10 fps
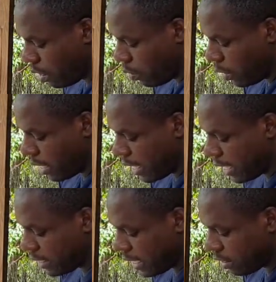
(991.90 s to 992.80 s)
We
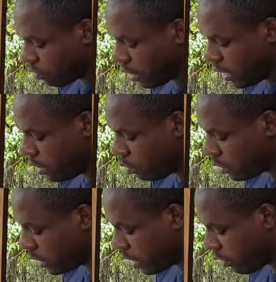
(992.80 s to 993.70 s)
can't actually use
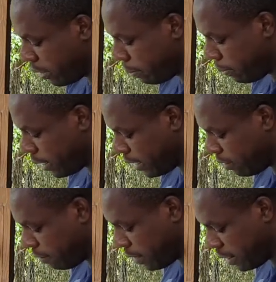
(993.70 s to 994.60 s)
the crimper
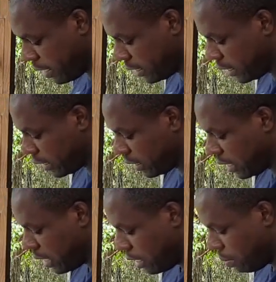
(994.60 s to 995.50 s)
for this
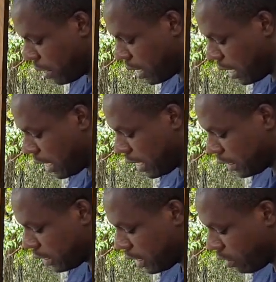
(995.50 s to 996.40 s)
because
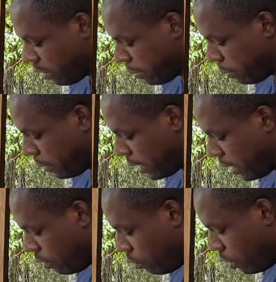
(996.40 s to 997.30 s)
the crimper
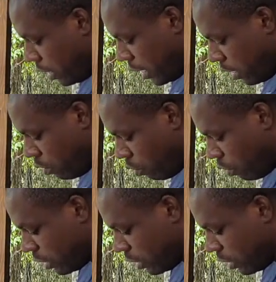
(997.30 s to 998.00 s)
only goes